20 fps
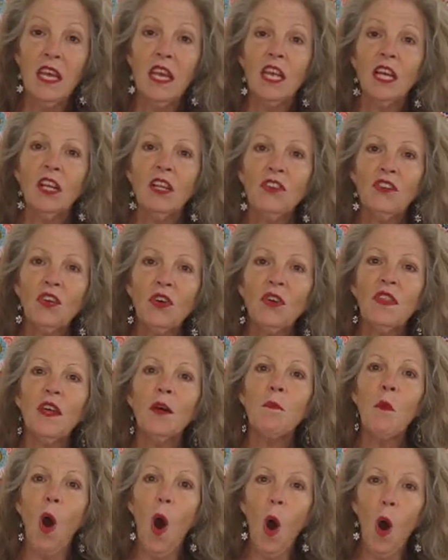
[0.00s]
It took
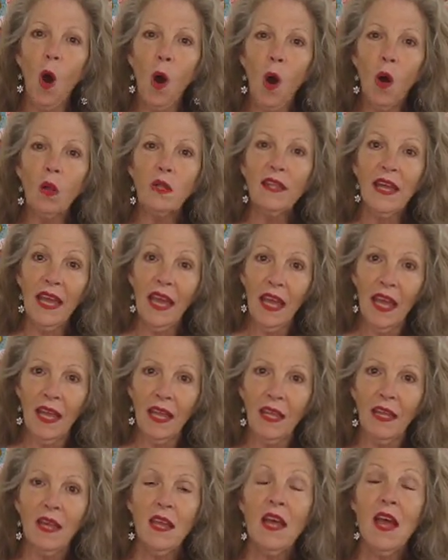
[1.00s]
them all day,
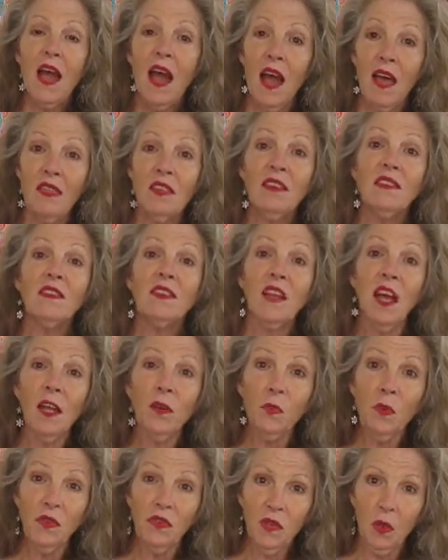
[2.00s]
and the sun
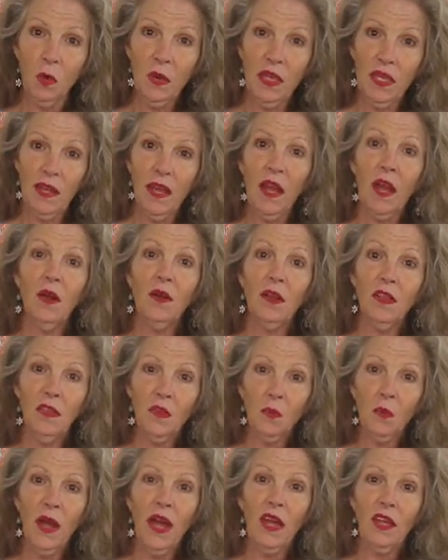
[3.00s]
was going down at the
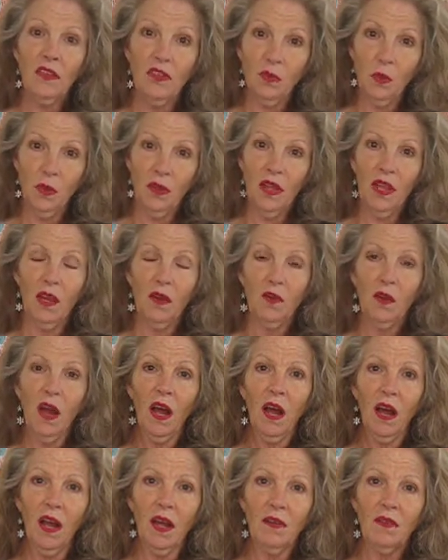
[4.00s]
west when they
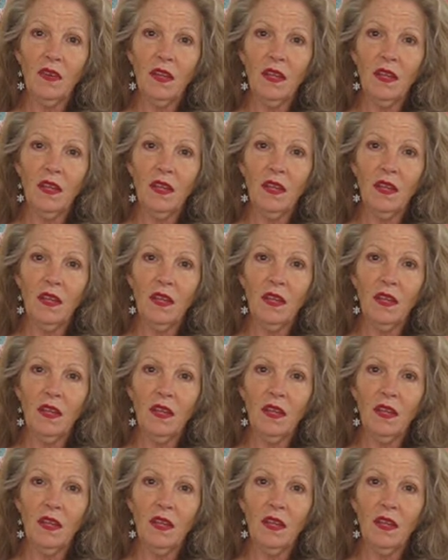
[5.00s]
arrived.